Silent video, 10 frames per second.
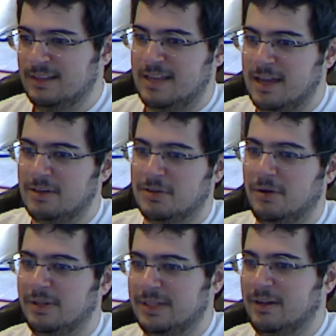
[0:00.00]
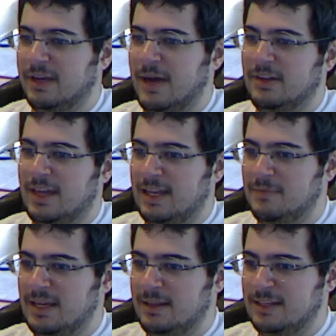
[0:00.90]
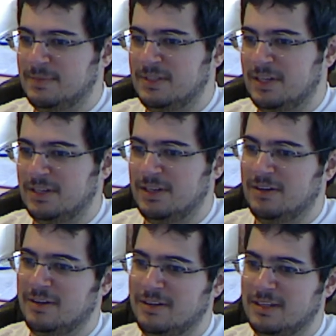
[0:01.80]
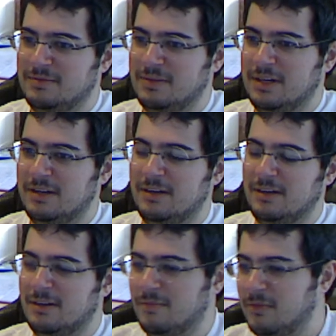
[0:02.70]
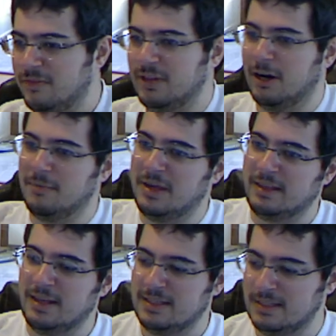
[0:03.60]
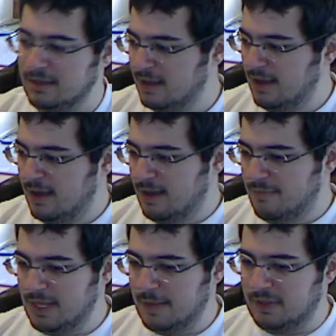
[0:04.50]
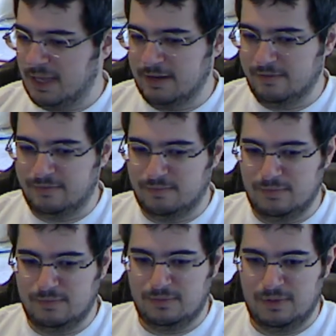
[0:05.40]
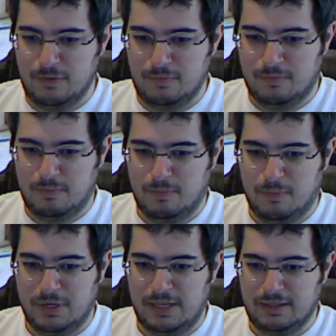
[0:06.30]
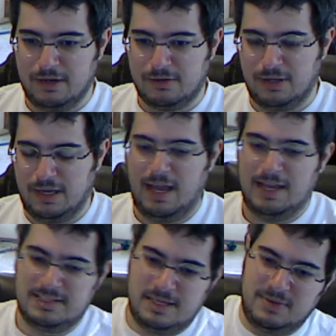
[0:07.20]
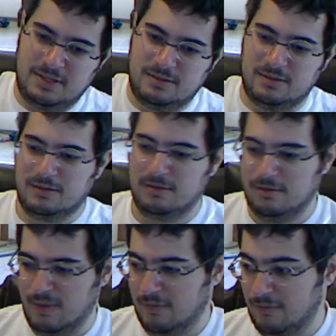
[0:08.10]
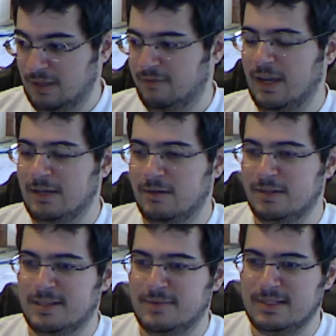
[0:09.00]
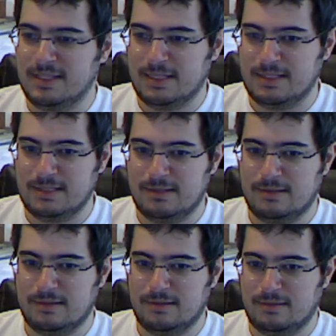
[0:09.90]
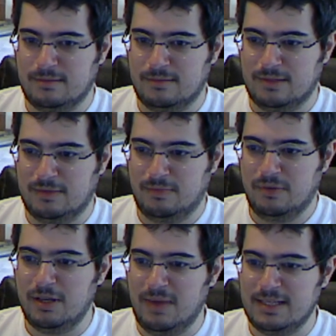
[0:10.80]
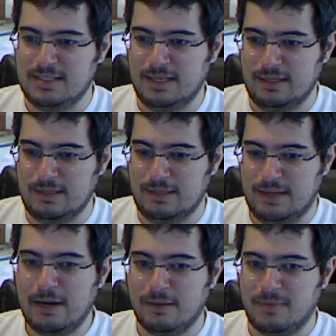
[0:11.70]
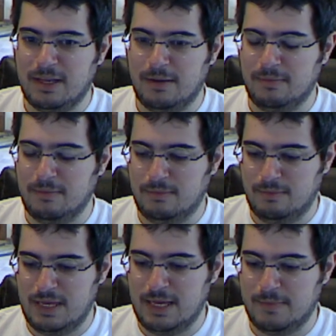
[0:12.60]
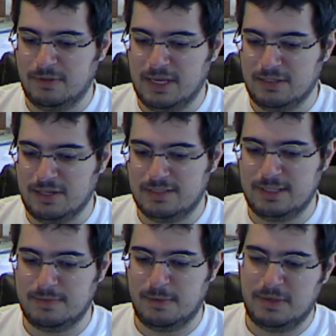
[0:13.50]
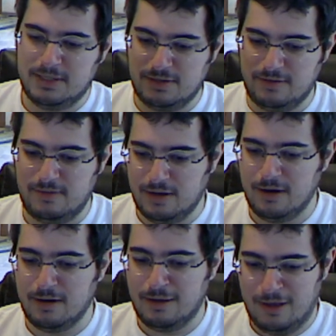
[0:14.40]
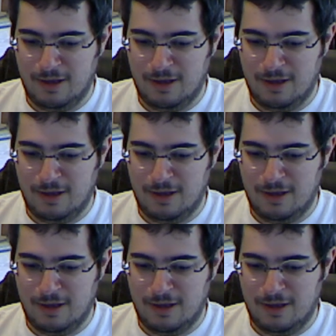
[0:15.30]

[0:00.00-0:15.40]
take control and say, okay, I want the hand to be in this position or in this one, or move the arm like this, and being able to kind of put on the character like a costume and make really fine-tuned adjustments. That's pretty amazing. And not only being able to make adjustments, but because you're in VR,